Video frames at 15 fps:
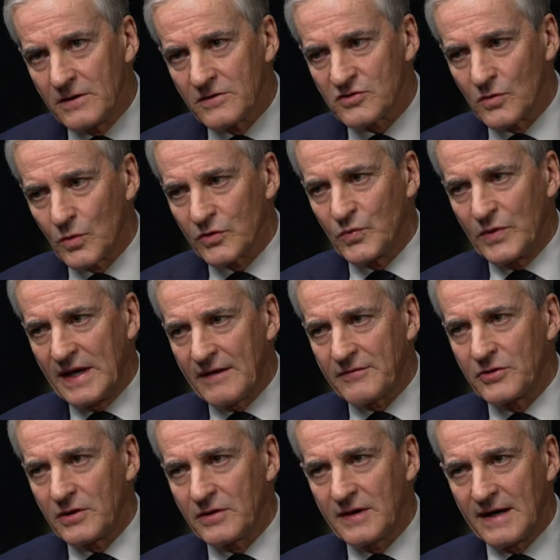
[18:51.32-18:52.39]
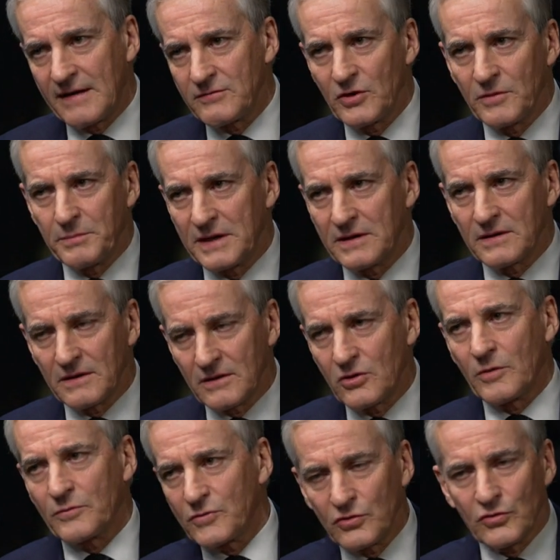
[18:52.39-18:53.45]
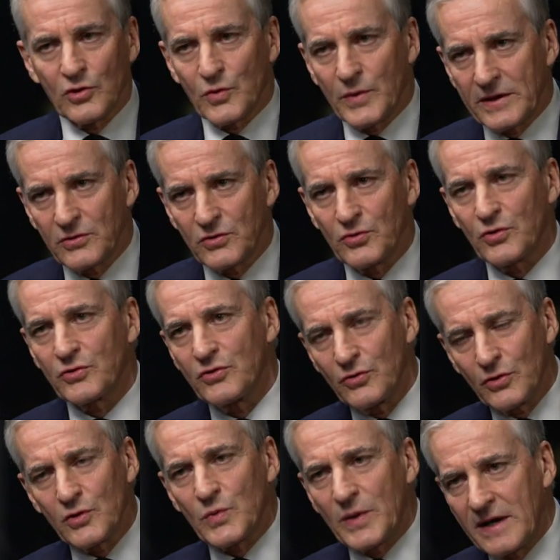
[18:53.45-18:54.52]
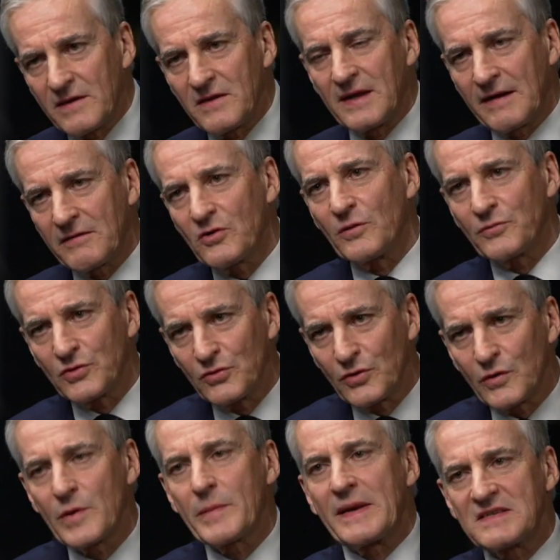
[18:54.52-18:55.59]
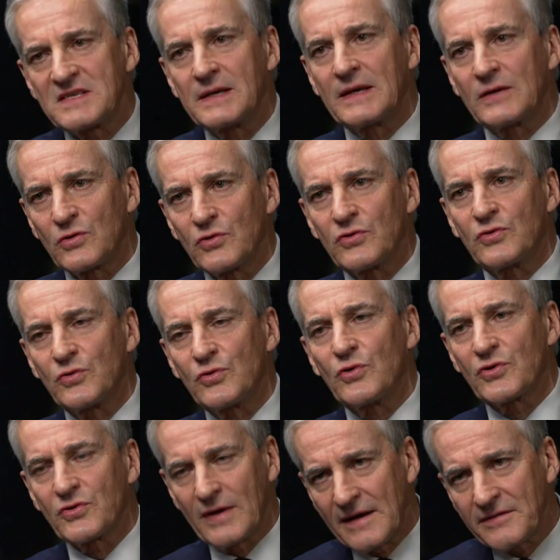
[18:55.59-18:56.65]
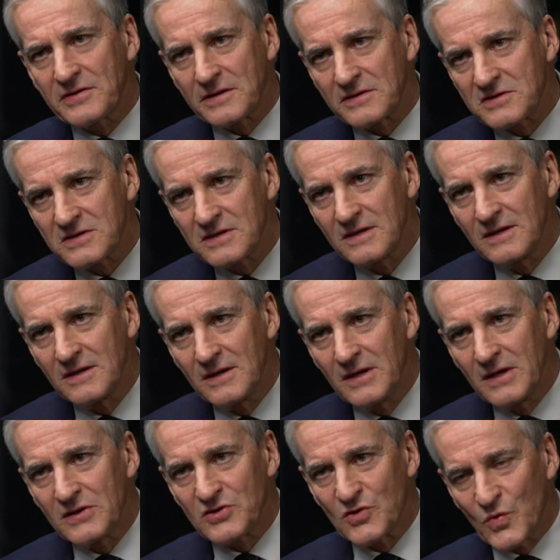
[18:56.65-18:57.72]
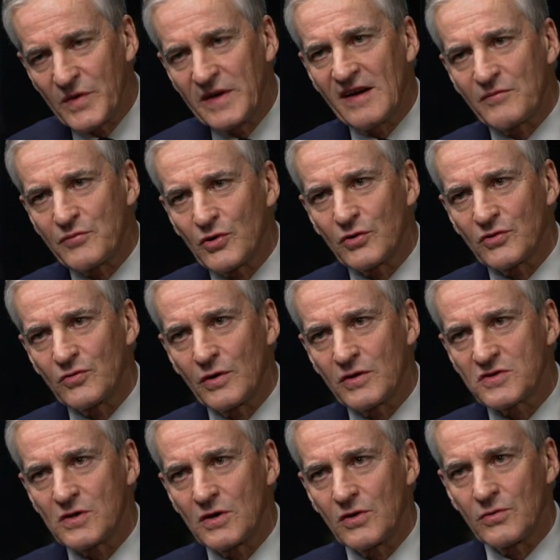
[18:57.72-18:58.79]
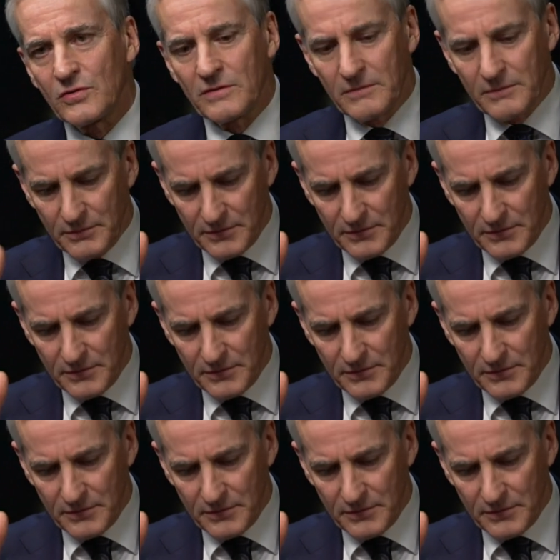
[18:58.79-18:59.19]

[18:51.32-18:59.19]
So what we have done, they have not been come to Norway to talk to Norway. They have come to Norway basically to, to talk to Afghans. So we have brought to Oslo